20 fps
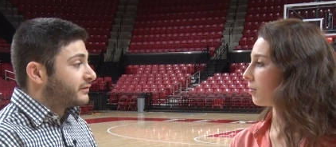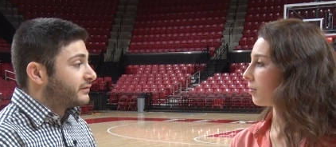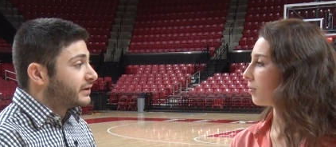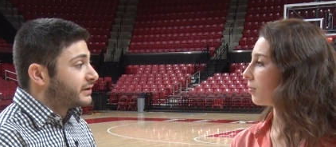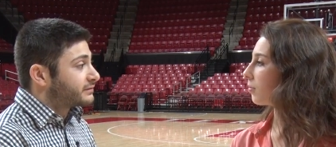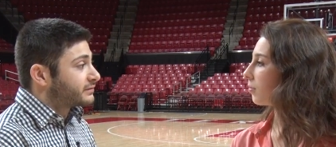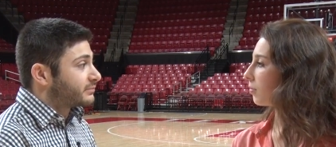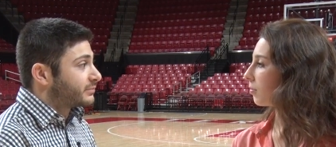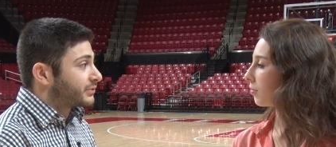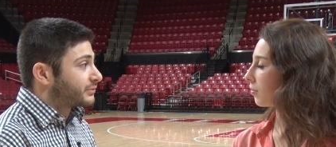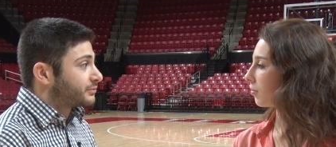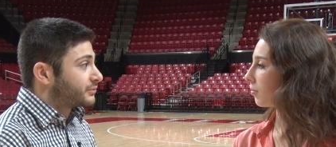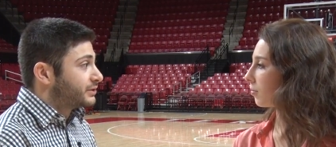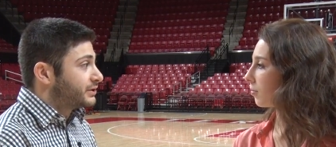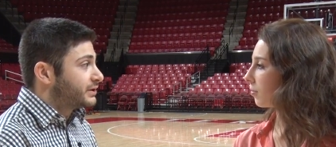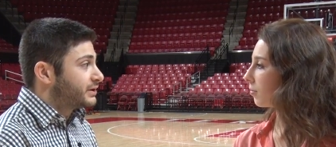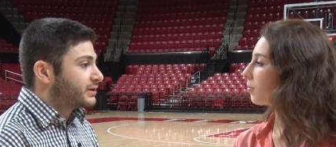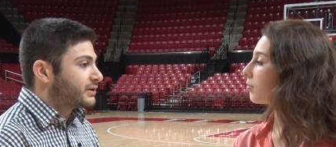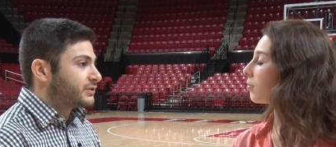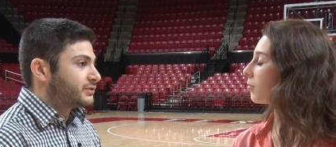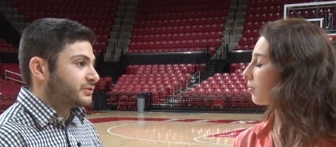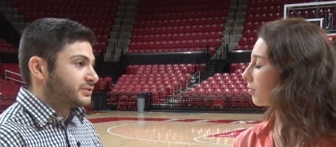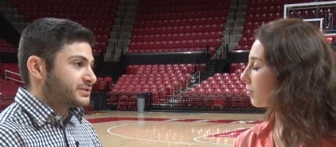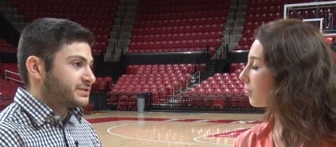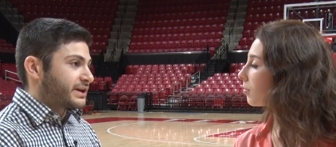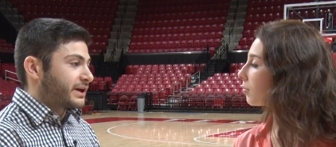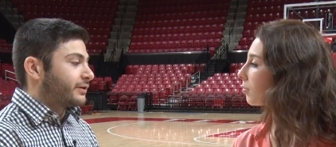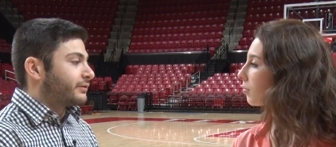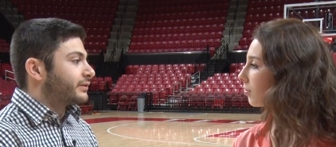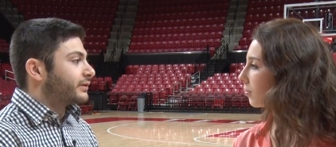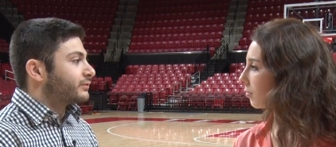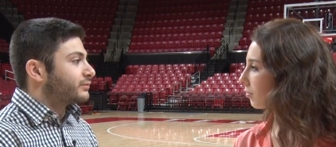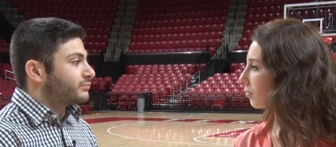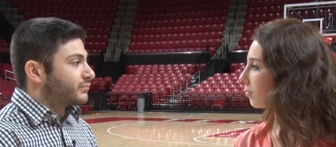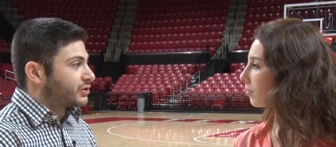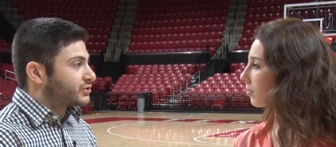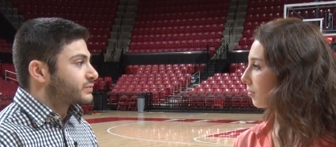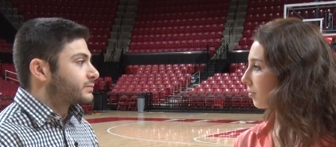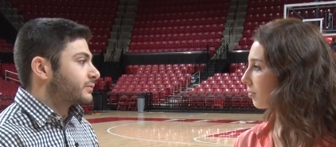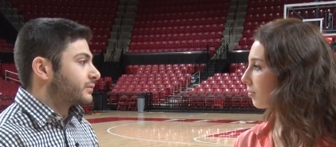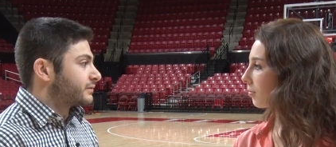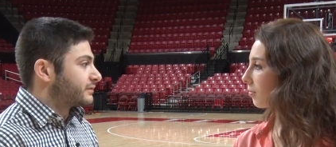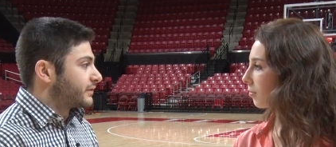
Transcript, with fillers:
Speaker 1: of eight from three. You can tell they were much more